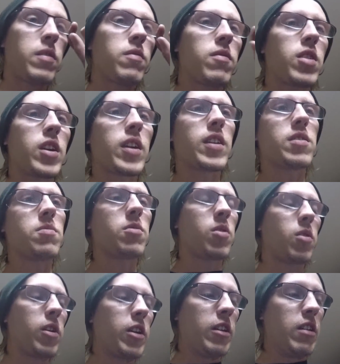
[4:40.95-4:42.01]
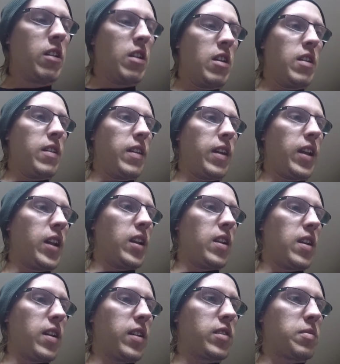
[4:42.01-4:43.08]
We're going to get some coolant and
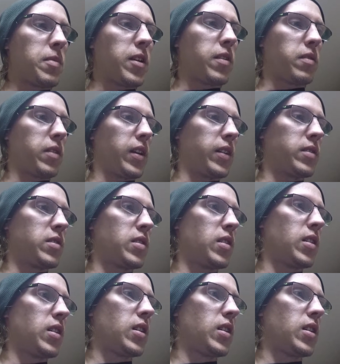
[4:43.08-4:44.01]
some other things.